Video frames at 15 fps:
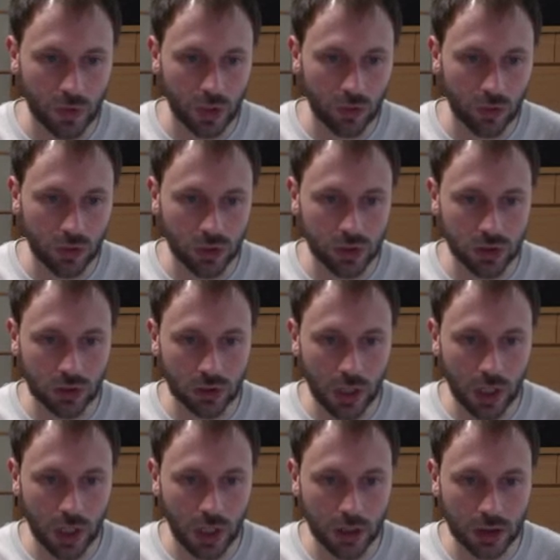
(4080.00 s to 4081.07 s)
with digital
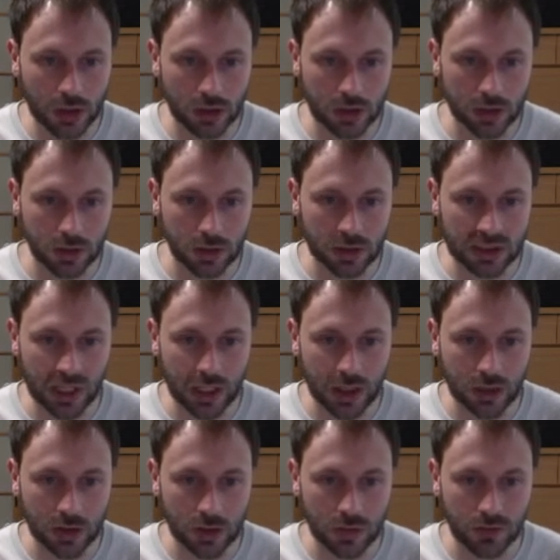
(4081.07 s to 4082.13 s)
art, it's
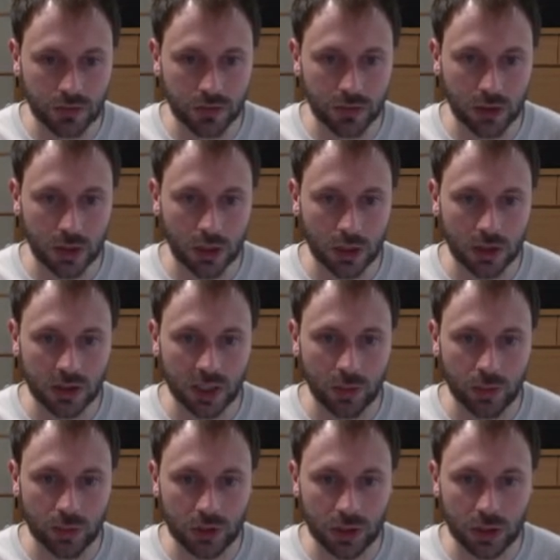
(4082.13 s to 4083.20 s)
kind of
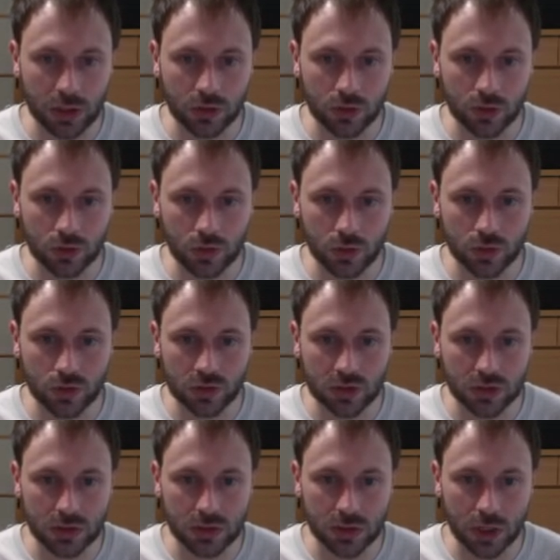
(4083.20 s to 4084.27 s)
tempting to
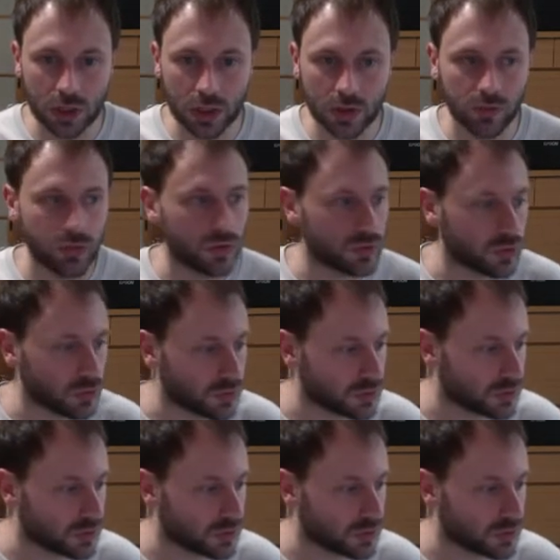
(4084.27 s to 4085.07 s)
use like photos